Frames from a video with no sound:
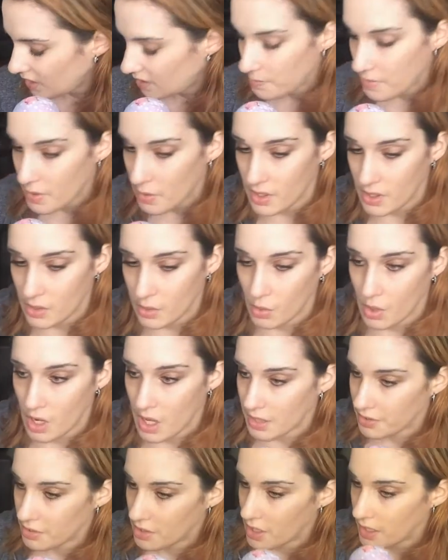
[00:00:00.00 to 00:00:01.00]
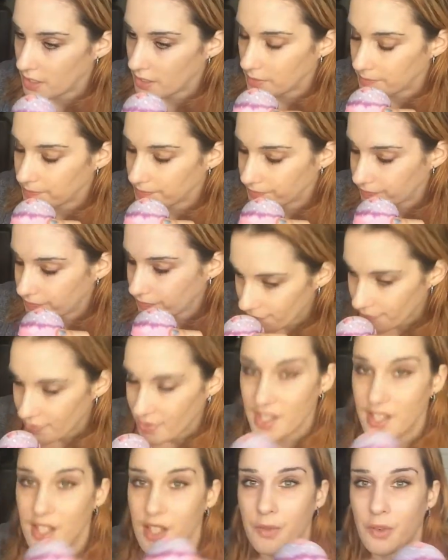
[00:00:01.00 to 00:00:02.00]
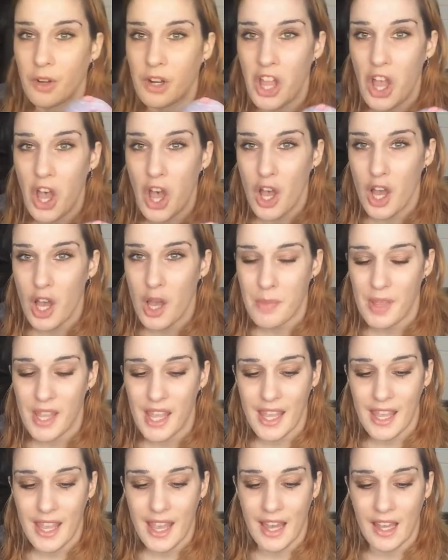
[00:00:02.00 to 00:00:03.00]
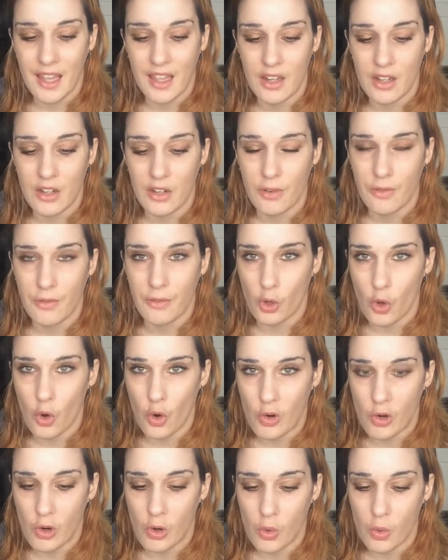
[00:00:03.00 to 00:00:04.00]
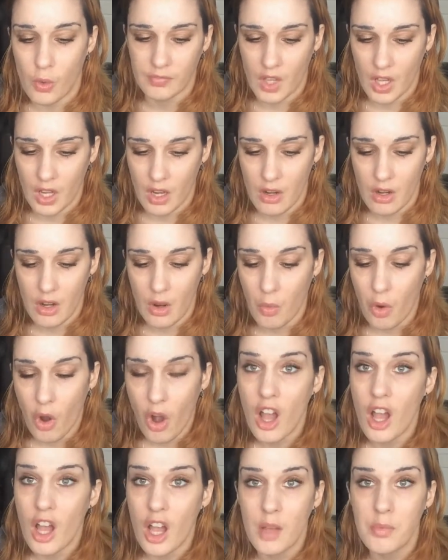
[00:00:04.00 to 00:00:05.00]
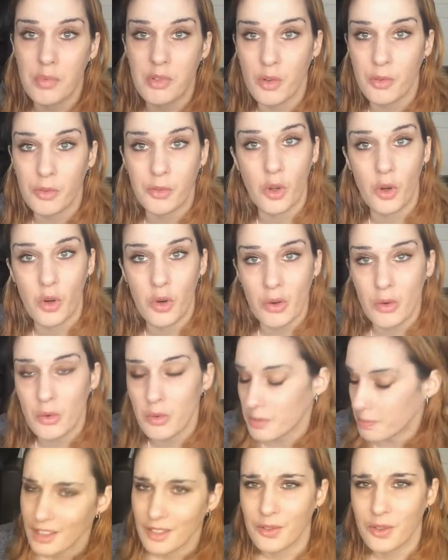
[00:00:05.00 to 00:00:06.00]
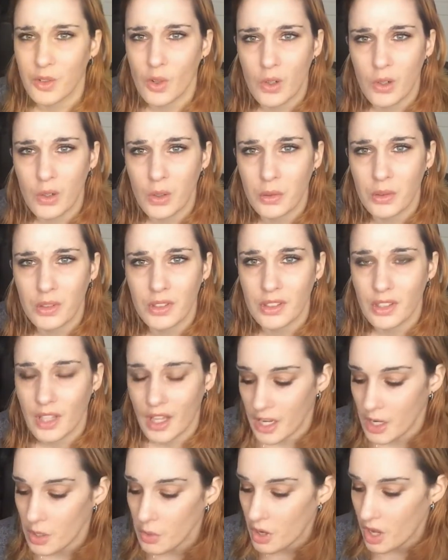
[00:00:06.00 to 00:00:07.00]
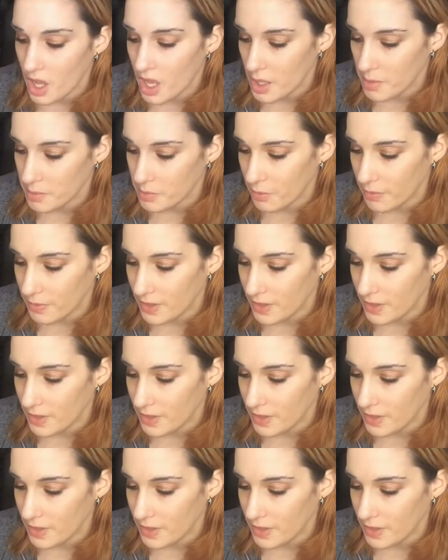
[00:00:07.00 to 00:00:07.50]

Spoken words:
I smelt these all last night. This is very herby and floral. I don't know what herbs or florals. Florals? I don't know what herbs or